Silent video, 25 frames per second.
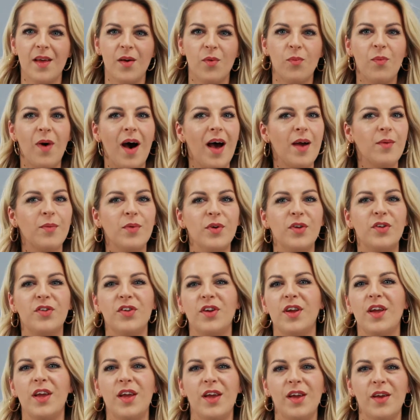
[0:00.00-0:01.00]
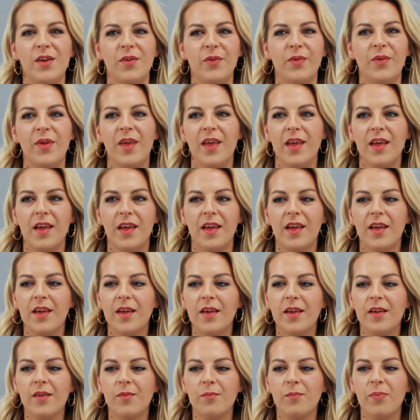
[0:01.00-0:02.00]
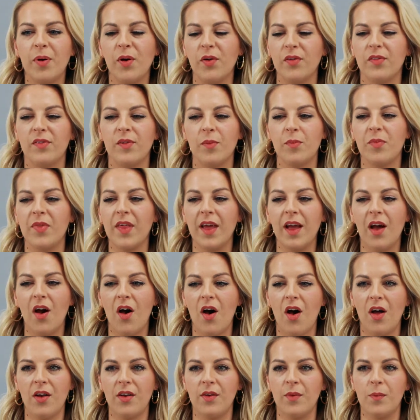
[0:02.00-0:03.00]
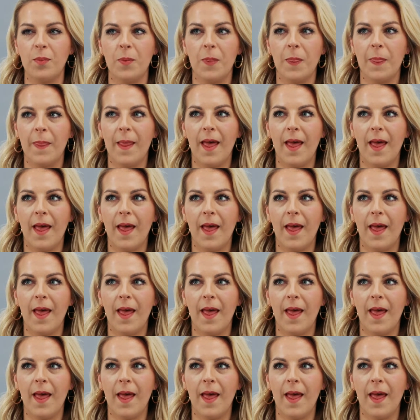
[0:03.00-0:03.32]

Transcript: Why would you put something on